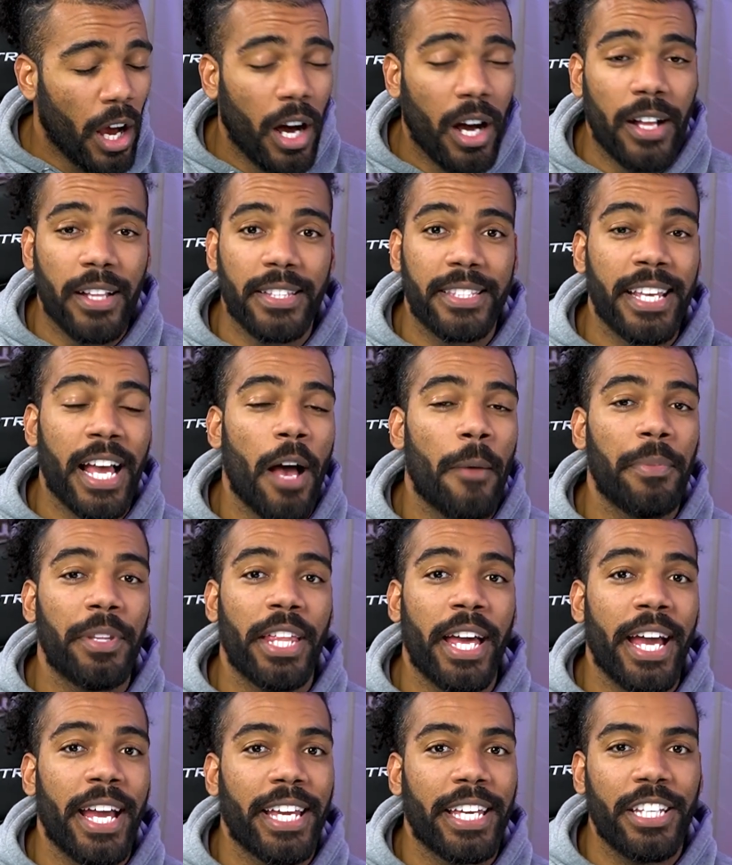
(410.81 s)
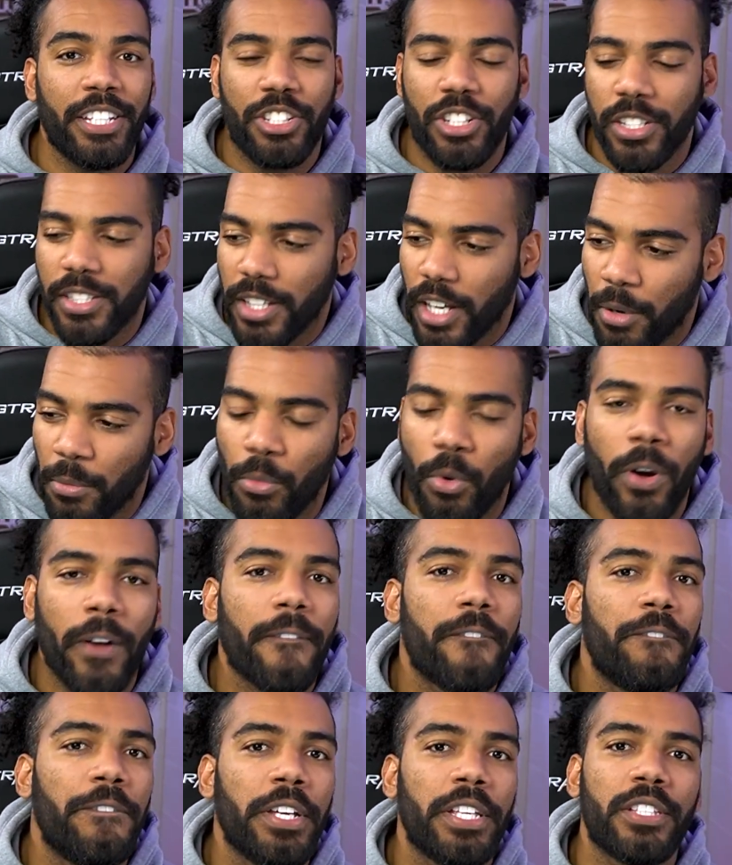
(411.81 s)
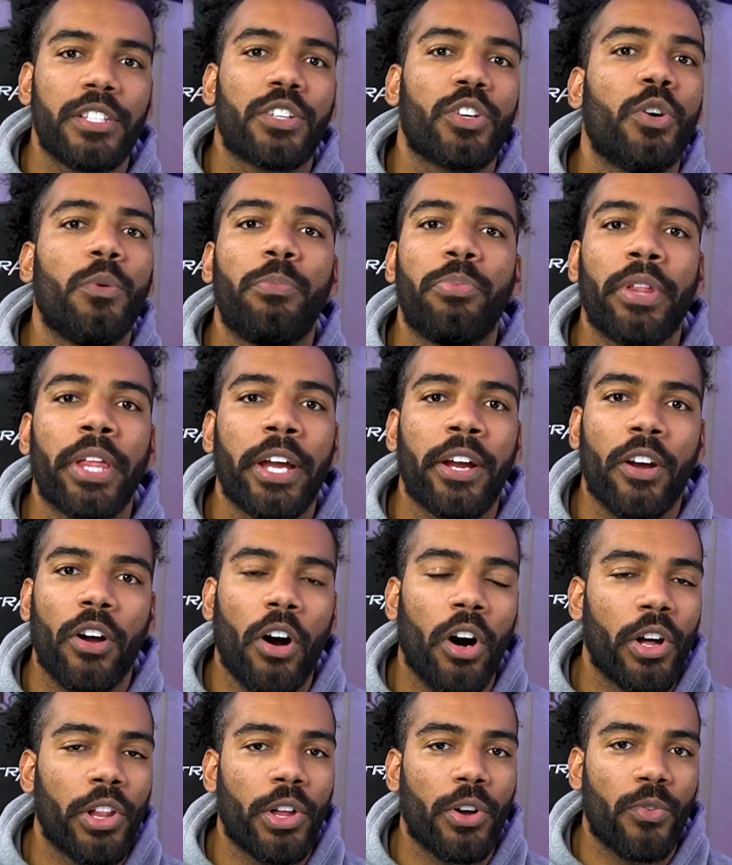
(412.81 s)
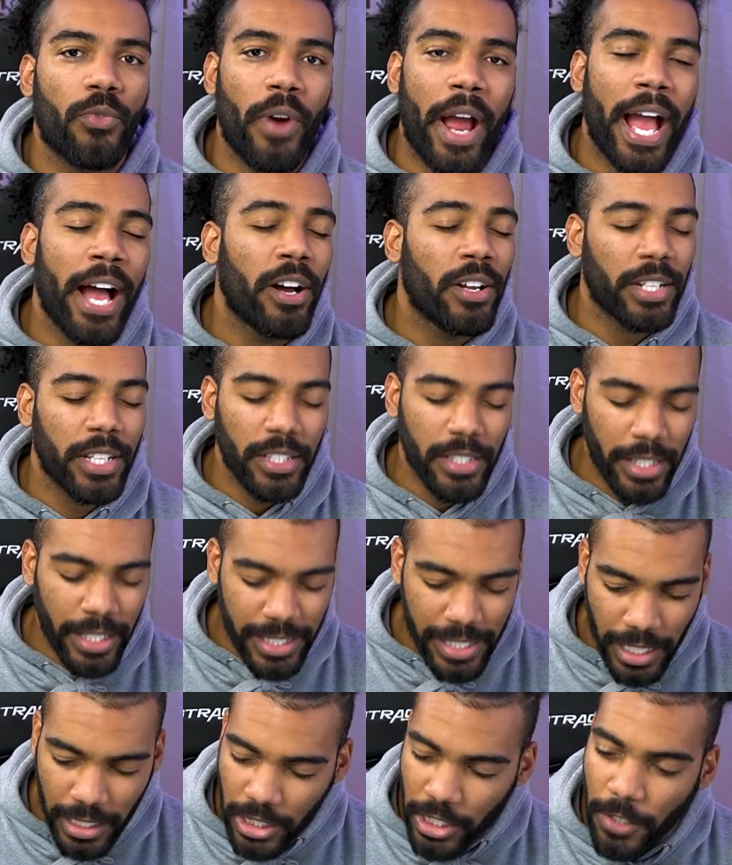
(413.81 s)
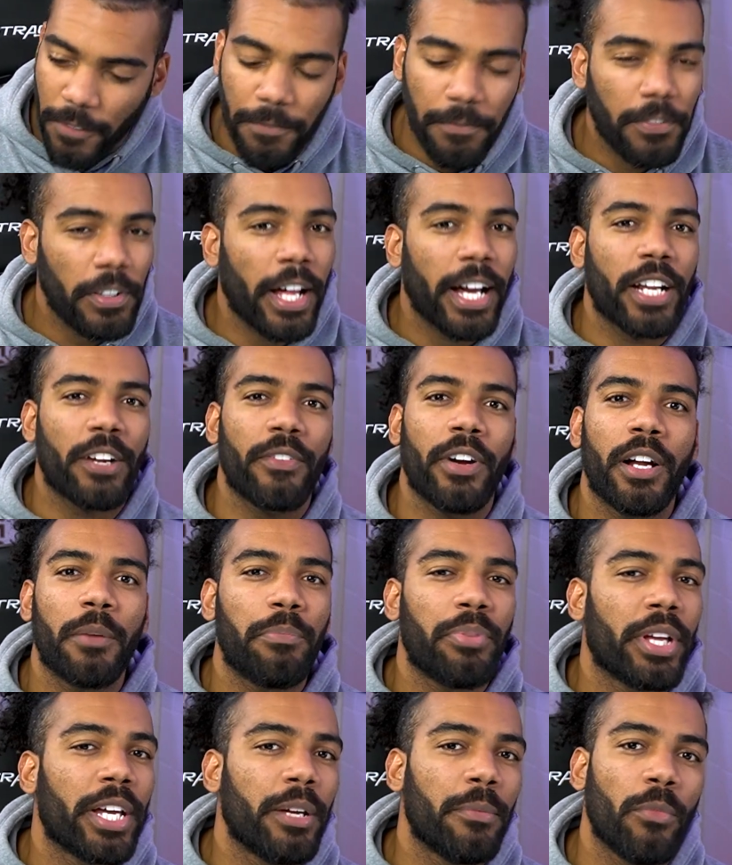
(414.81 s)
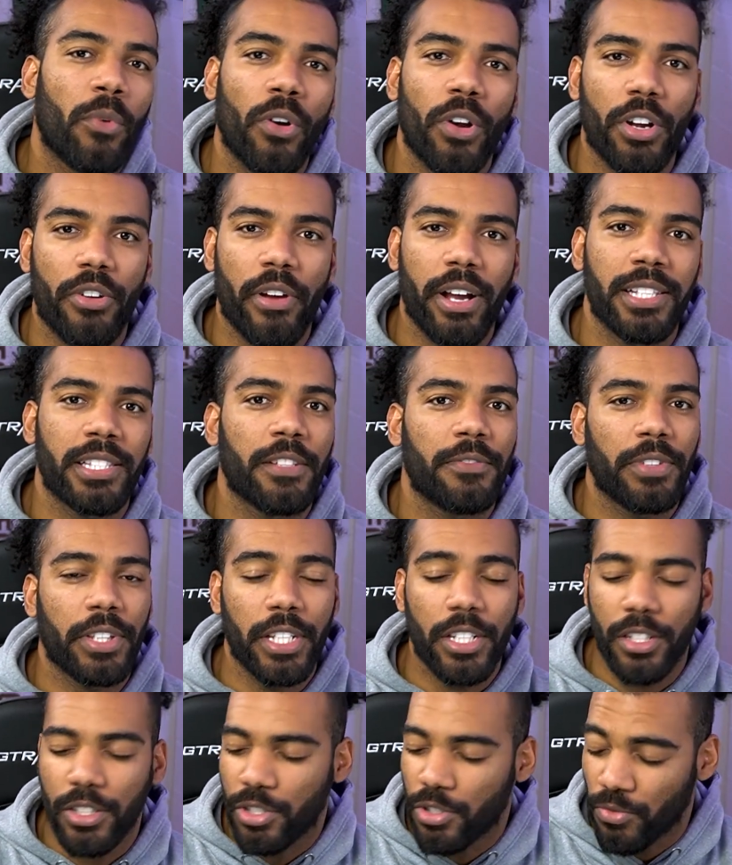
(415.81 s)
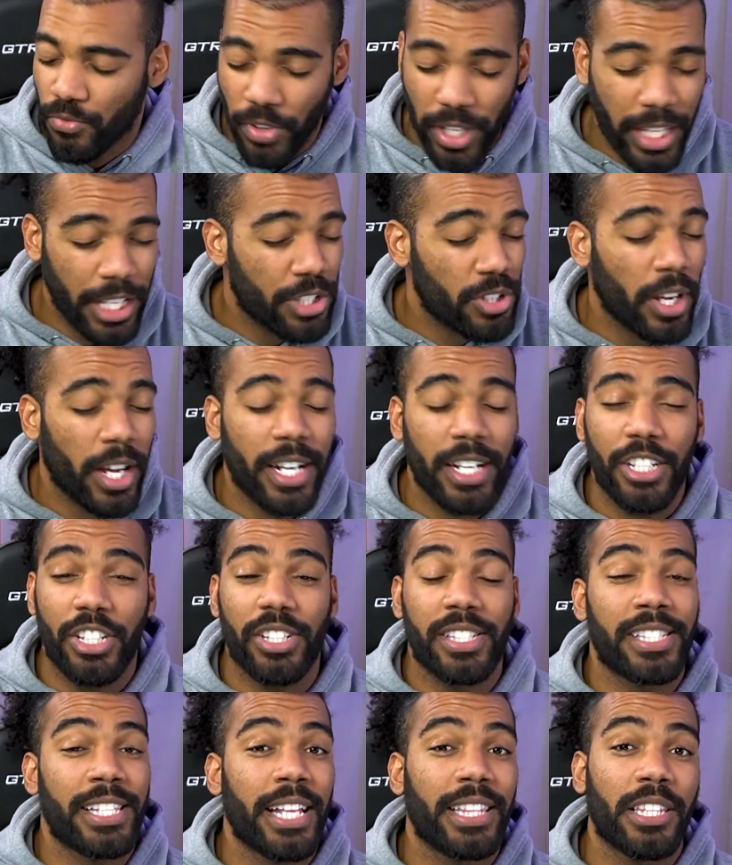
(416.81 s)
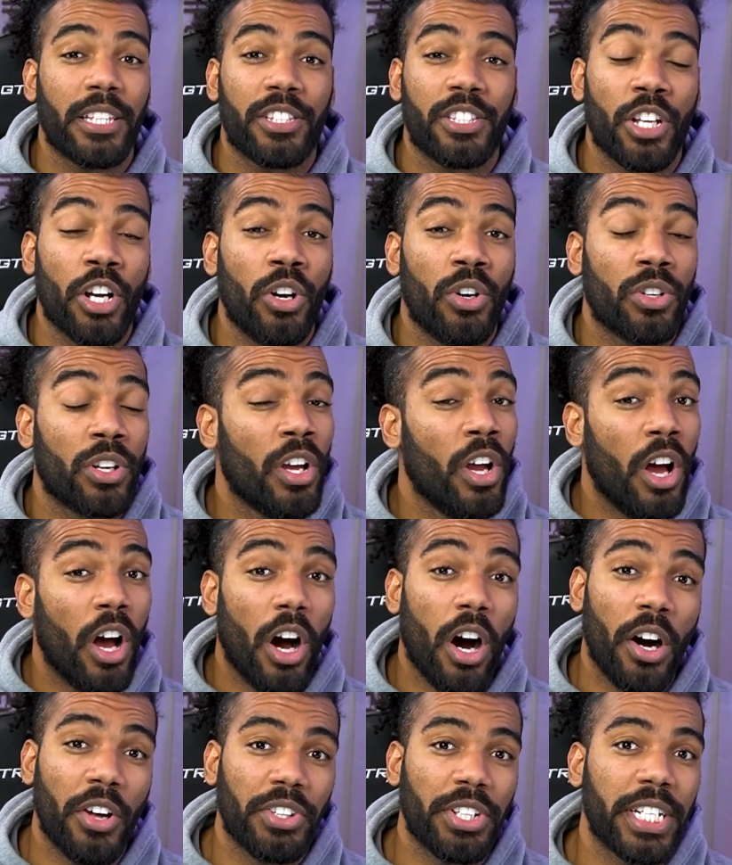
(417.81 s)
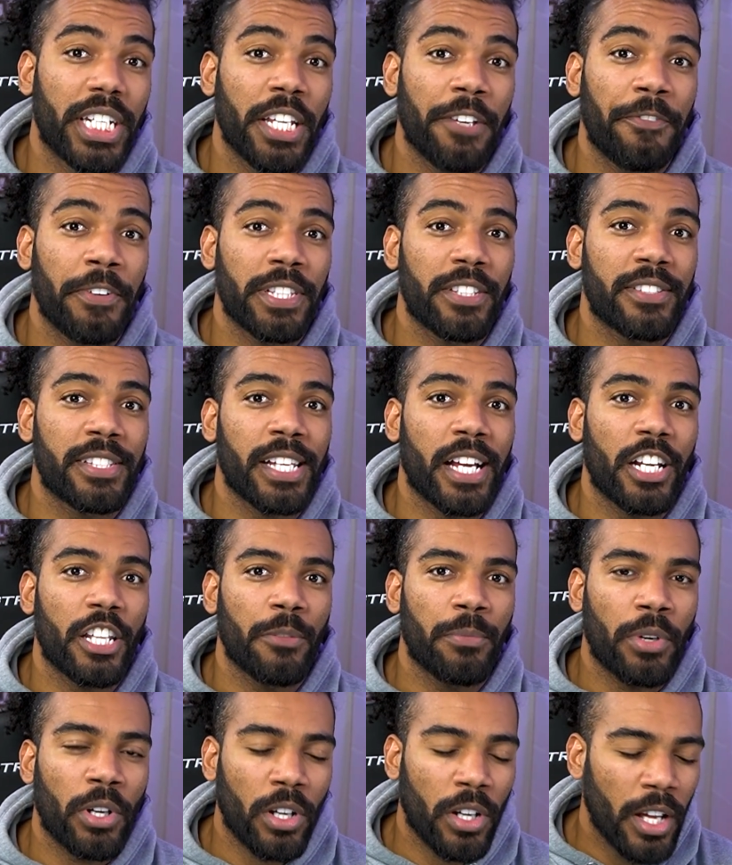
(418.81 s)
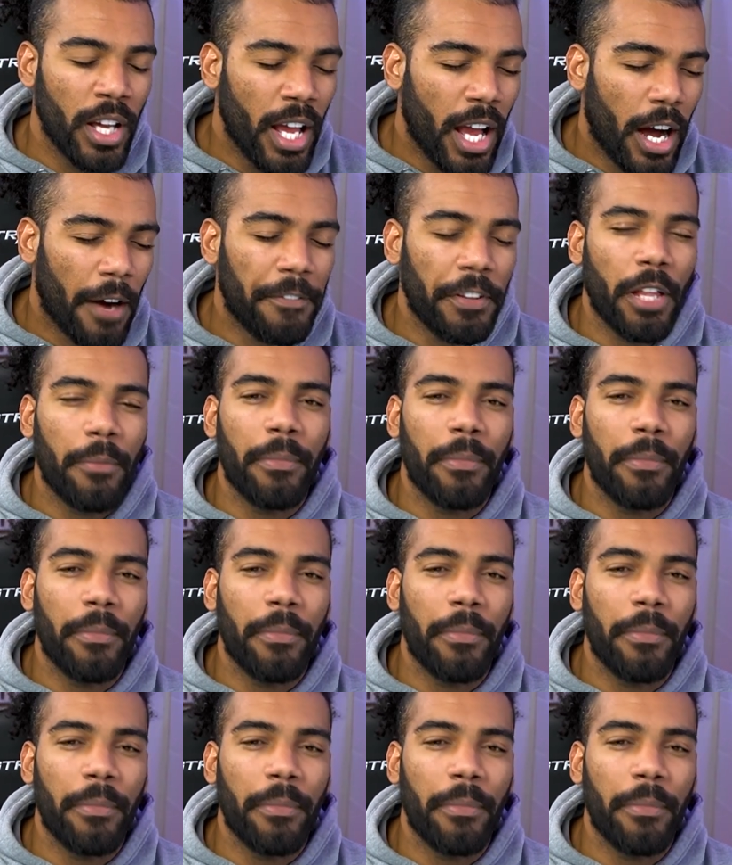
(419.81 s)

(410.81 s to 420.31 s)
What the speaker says: On top of that, he's just a more physical player all around. He's out there flying around, playing more aggressively, just really trying to just set the tone on the defensive side of the ball. I feel